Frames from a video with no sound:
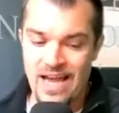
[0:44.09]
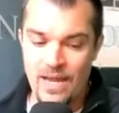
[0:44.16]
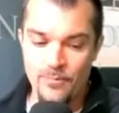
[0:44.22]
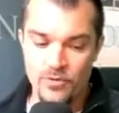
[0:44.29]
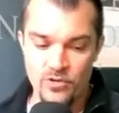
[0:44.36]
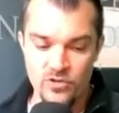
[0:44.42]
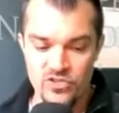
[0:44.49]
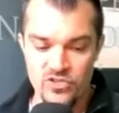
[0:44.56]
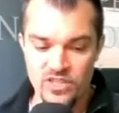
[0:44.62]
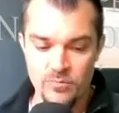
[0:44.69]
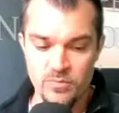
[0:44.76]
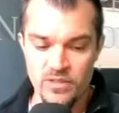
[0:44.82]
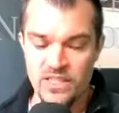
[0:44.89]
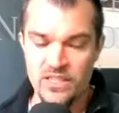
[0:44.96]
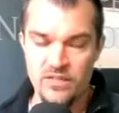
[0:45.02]
I personally
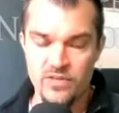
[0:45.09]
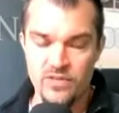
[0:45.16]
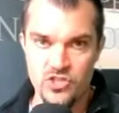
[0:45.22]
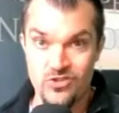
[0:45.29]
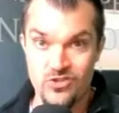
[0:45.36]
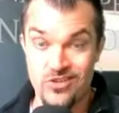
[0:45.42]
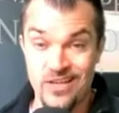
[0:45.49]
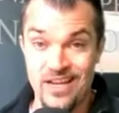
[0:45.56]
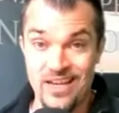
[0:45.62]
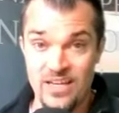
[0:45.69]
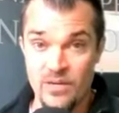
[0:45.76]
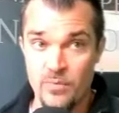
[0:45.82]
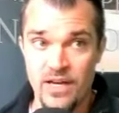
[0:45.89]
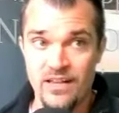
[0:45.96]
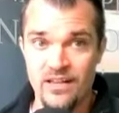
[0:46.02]
believe it's
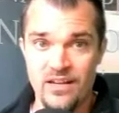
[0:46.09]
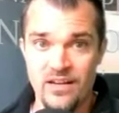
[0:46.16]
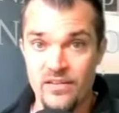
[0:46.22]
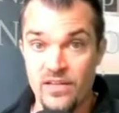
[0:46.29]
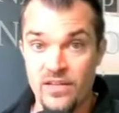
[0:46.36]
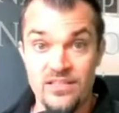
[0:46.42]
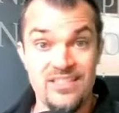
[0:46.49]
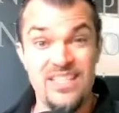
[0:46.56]
created by a lot of the